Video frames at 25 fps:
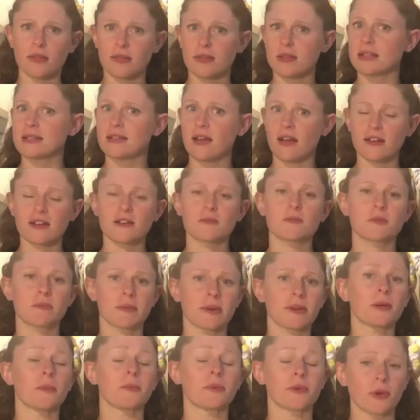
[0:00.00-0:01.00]
this item's
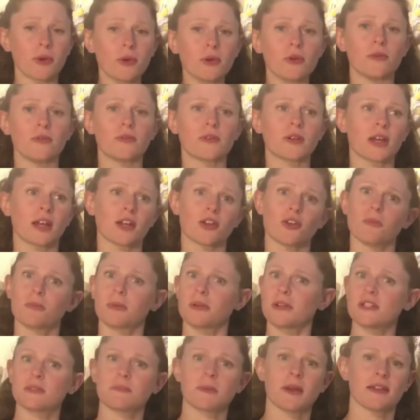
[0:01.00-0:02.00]
been approved, can you
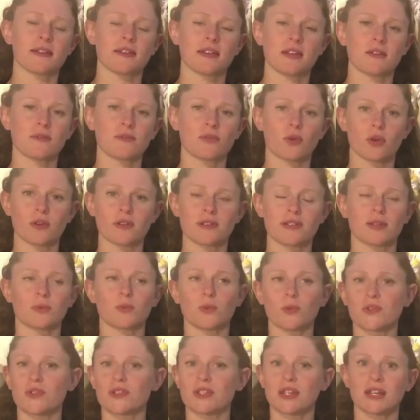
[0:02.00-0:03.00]
please pay the invoice? And
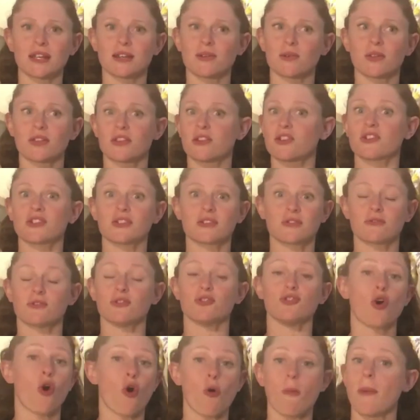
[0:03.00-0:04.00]
we'll say there's
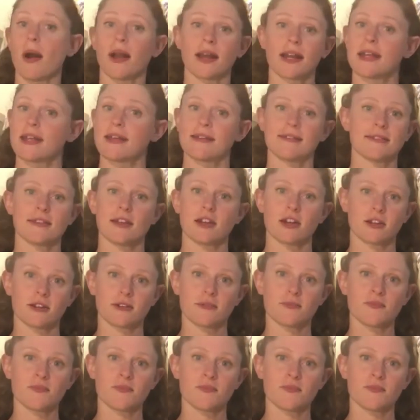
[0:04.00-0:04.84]
no money in there.